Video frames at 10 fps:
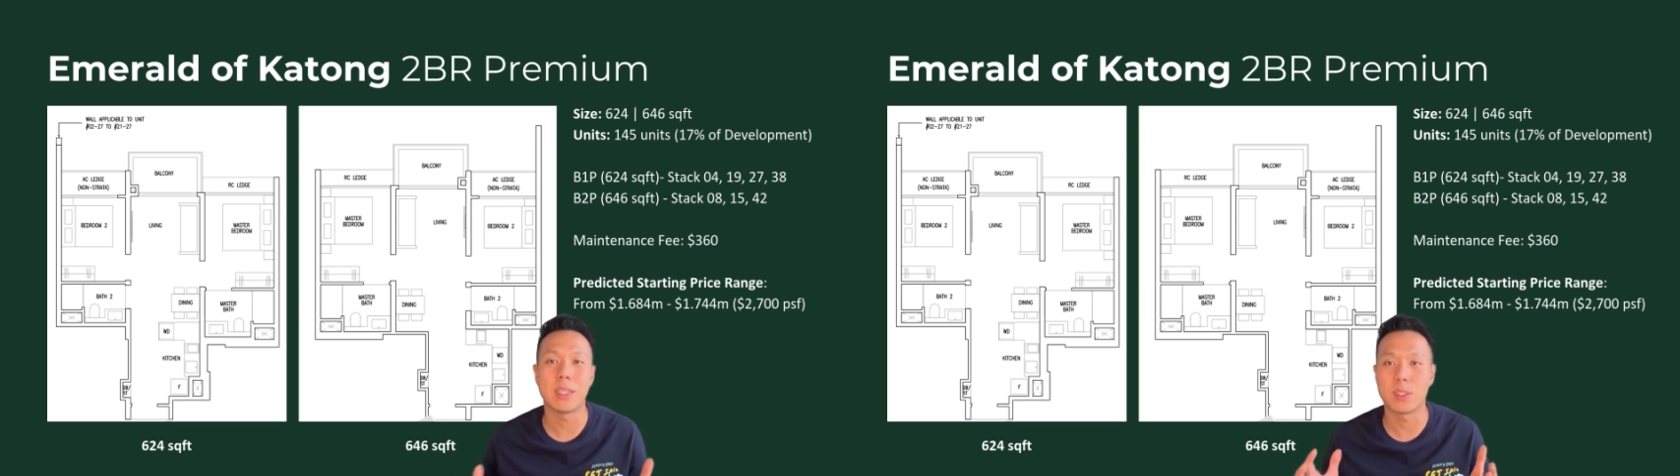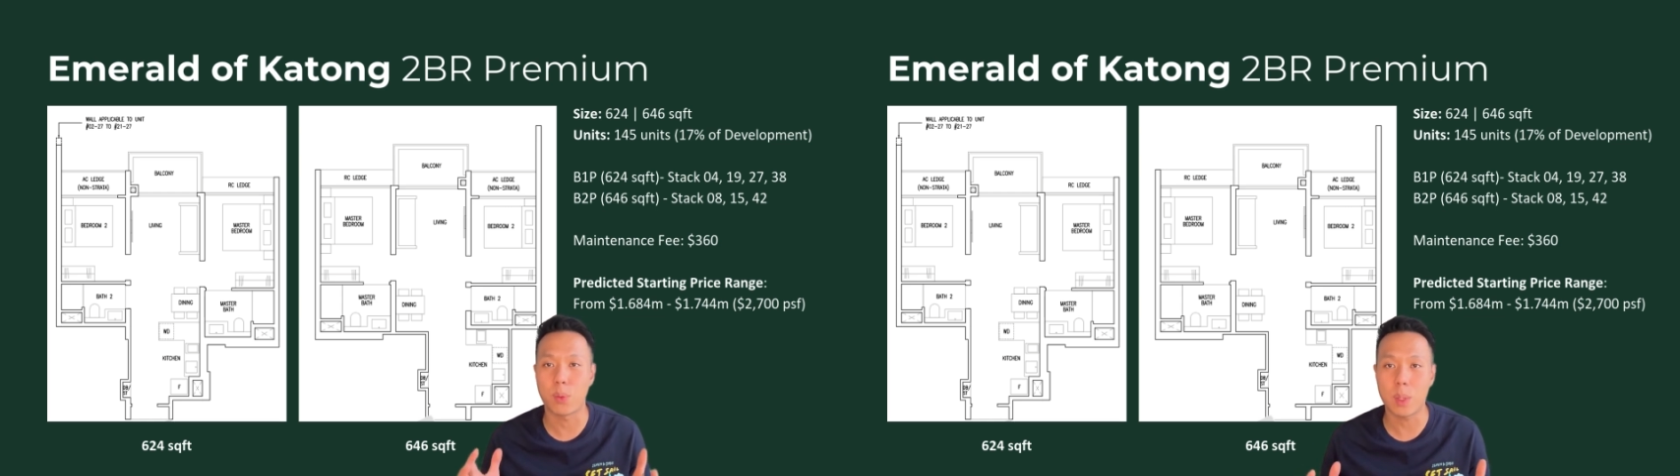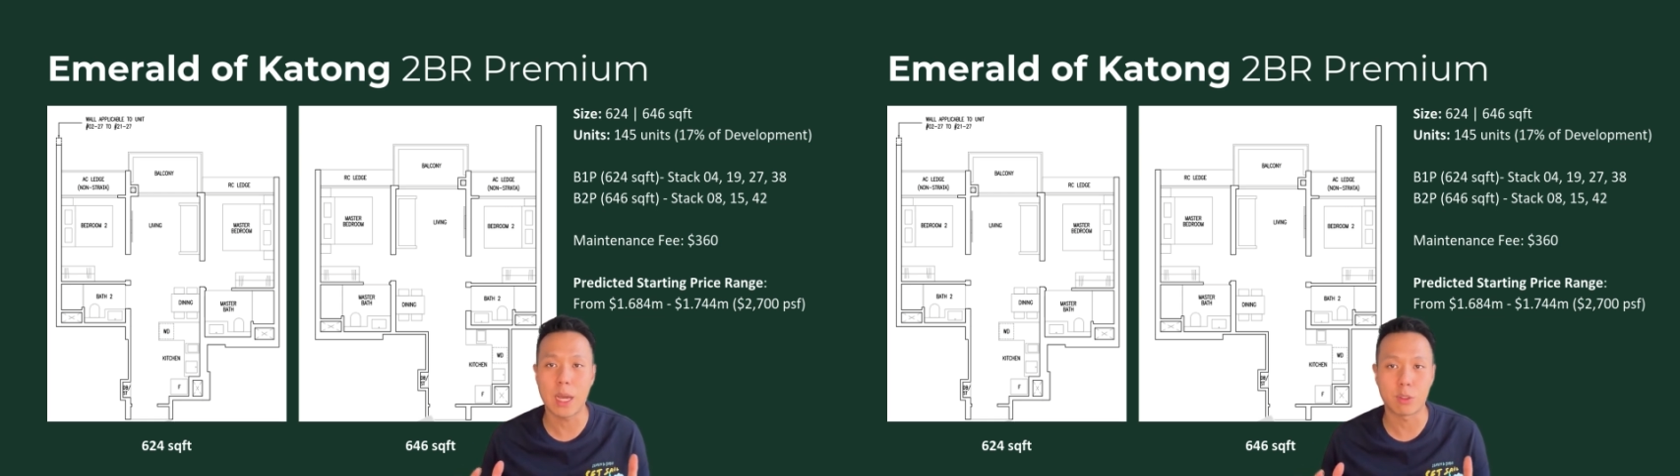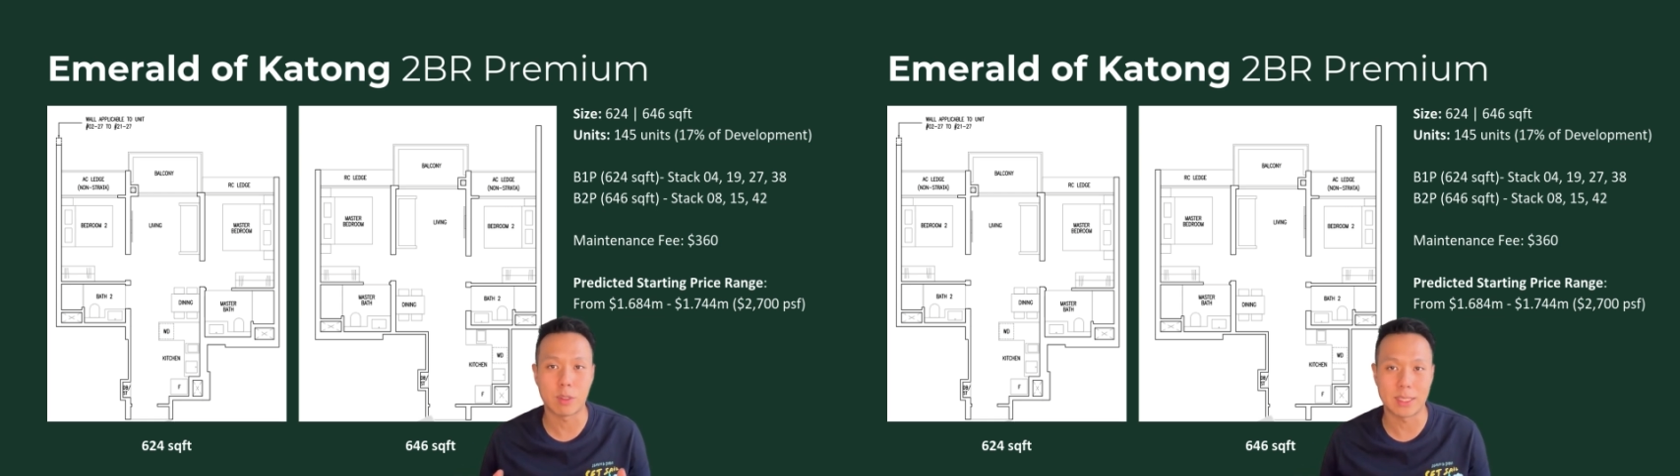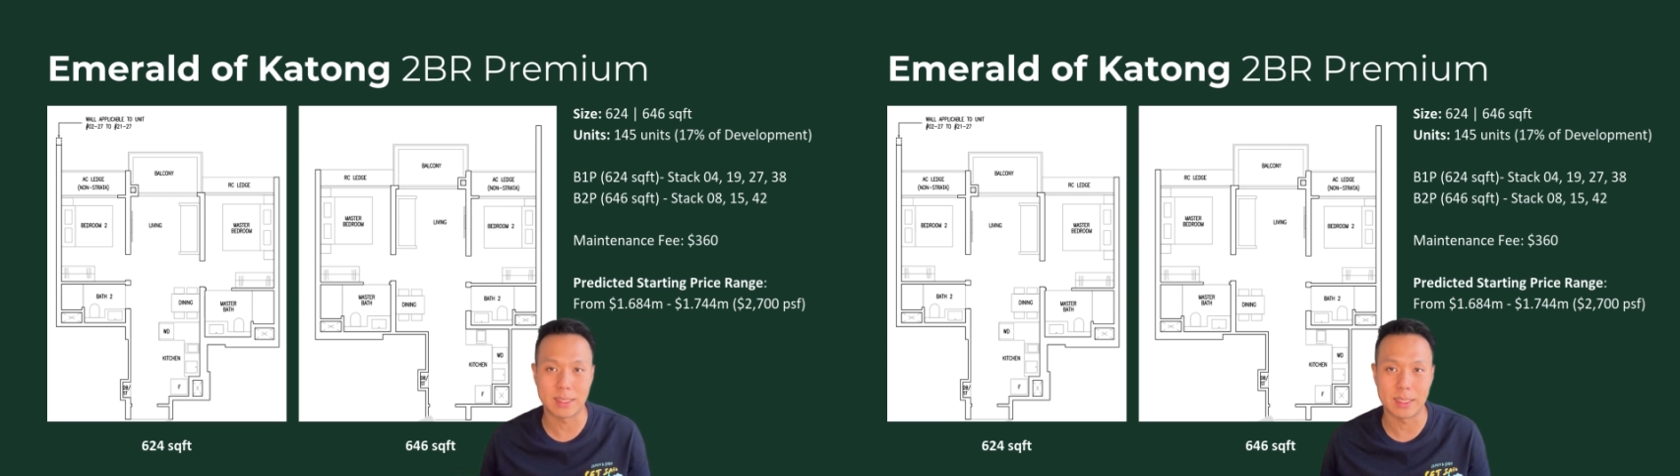is
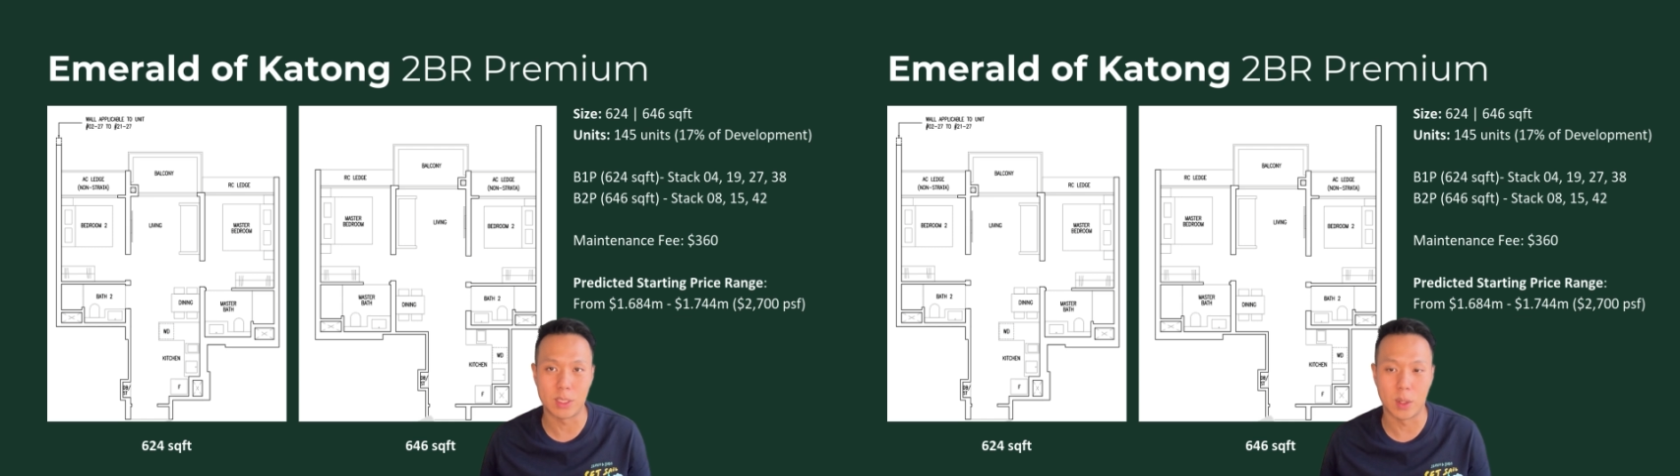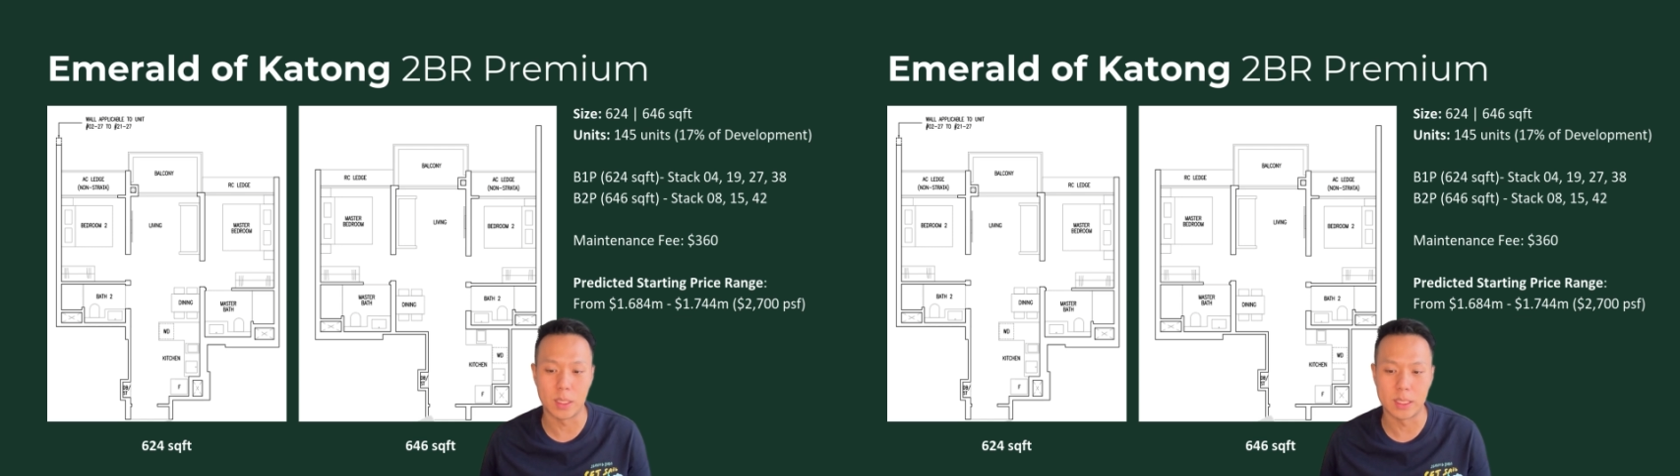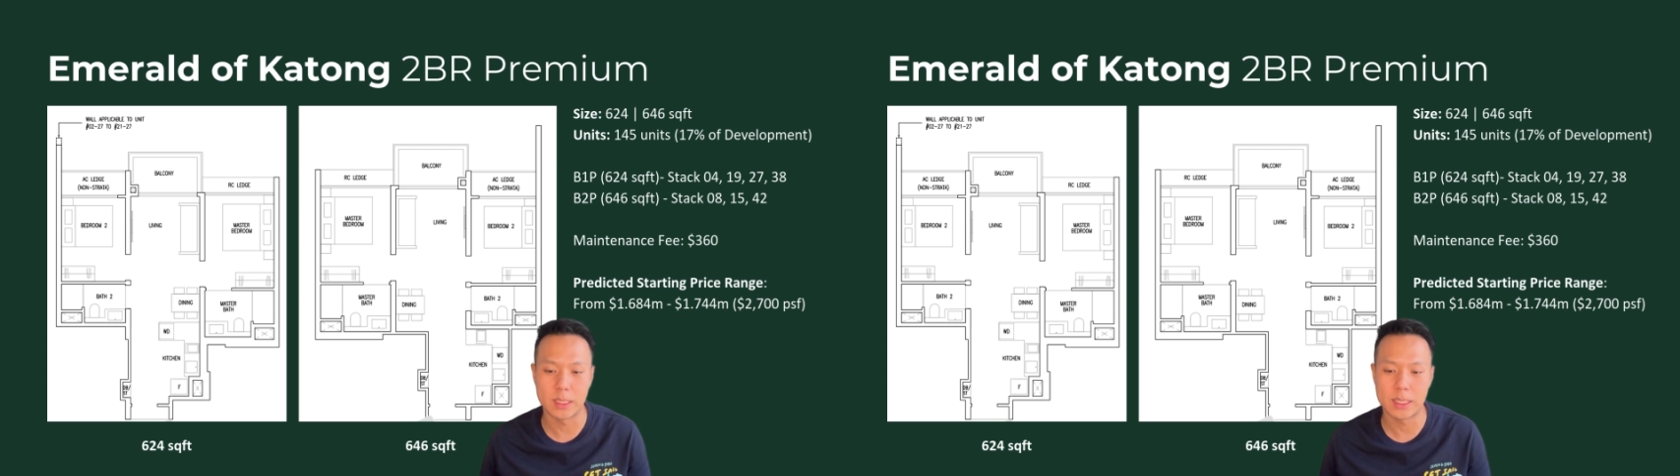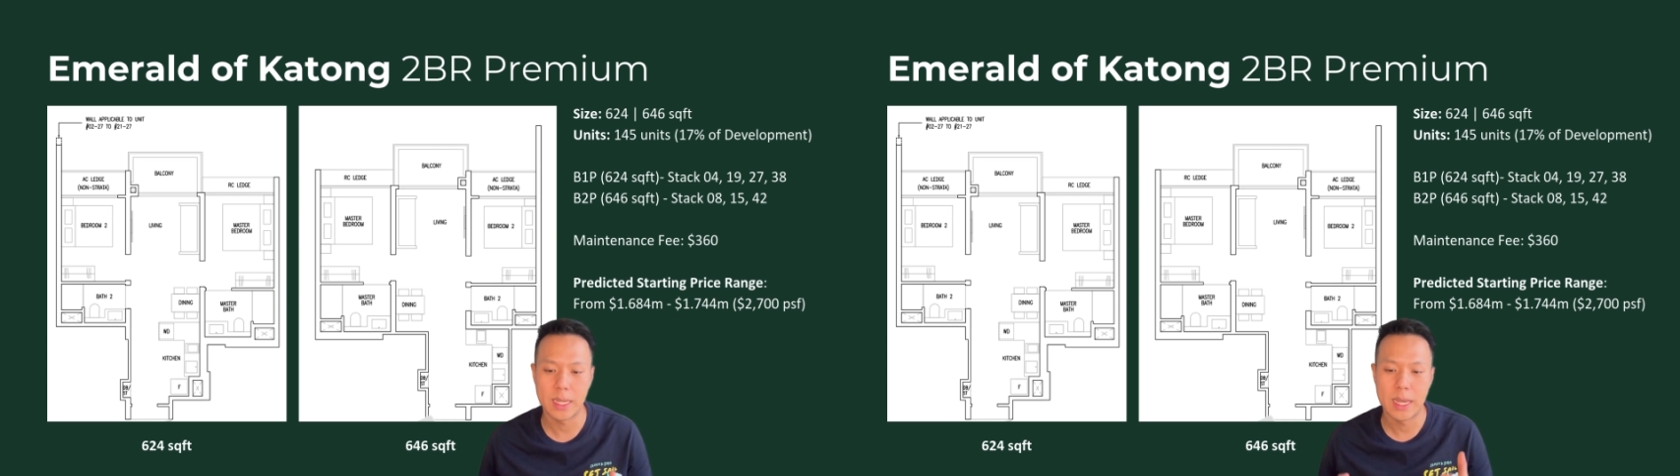$360,